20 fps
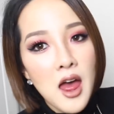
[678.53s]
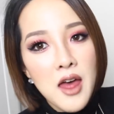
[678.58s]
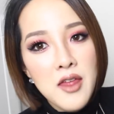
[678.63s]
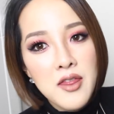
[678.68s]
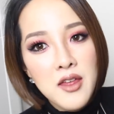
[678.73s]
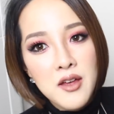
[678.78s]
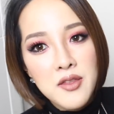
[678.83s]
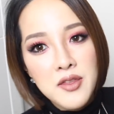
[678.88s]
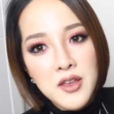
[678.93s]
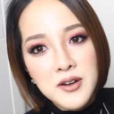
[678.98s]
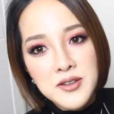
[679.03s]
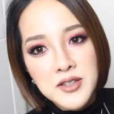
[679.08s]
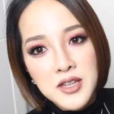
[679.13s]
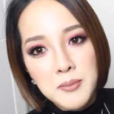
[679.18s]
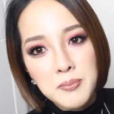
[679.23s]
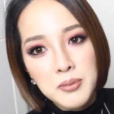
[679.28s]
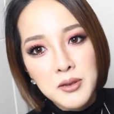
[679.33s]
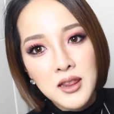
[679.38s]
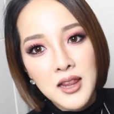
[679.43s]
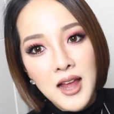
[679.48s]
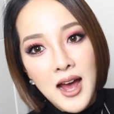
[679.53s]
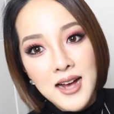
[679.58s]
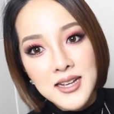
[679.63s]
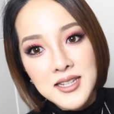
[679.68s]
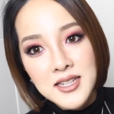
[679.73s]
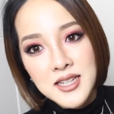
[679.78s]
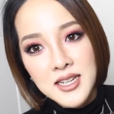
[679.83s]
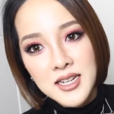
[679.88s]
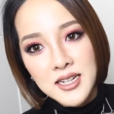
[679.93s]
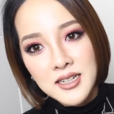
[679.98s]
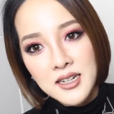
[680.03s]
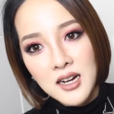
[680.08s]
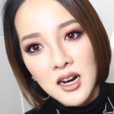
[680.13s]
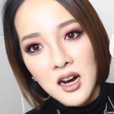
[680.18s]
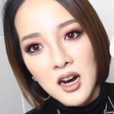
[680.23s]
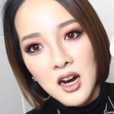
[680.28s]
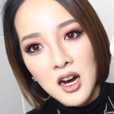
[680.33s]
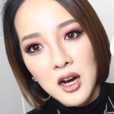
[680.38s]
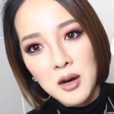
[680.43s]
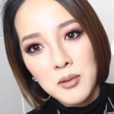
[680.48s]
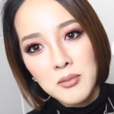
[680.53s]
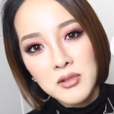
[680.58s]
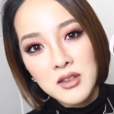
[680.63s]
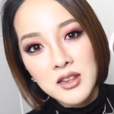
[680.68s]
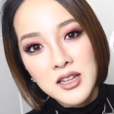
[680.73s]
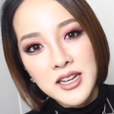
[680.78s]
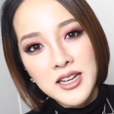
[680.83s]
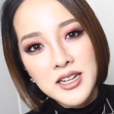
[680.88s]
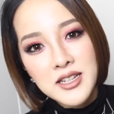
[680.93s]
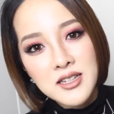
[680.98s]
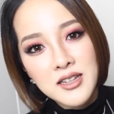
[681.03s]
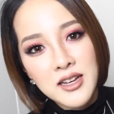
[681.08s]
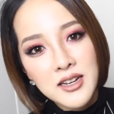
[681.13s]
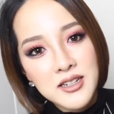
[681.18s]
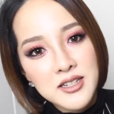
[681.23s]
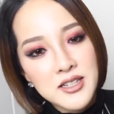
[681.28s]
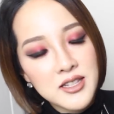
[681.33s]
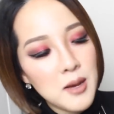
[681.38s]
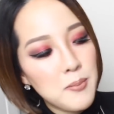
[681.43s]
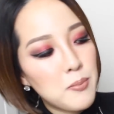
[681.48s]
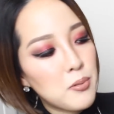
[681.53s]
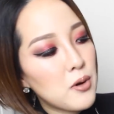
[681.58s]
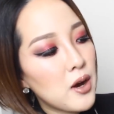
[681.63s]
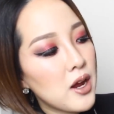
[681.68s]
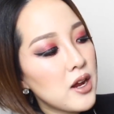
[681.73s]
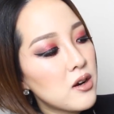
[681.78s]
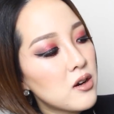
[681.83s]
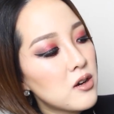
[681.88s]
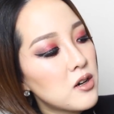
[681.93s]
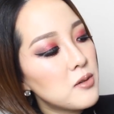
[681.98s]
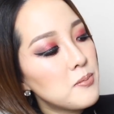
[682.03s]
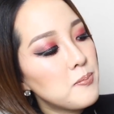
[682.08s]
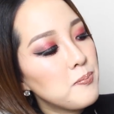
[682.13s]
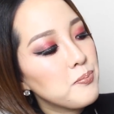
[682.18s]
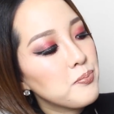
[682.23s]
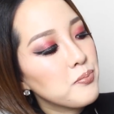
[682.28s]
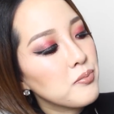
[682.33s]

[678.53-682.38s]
And then there's a plastic uh, lid, like a separator